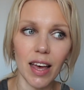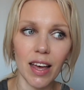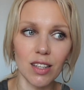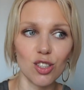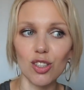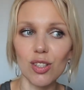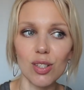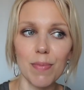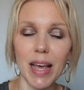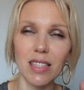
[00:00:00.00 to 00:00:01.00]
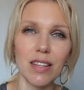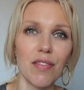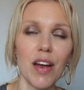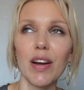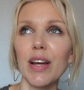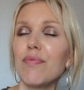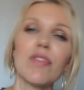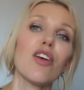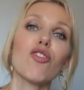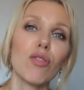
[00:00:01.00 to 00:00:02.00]
and just makes it very
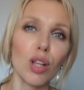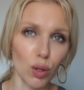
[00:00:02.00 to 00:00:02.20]
natural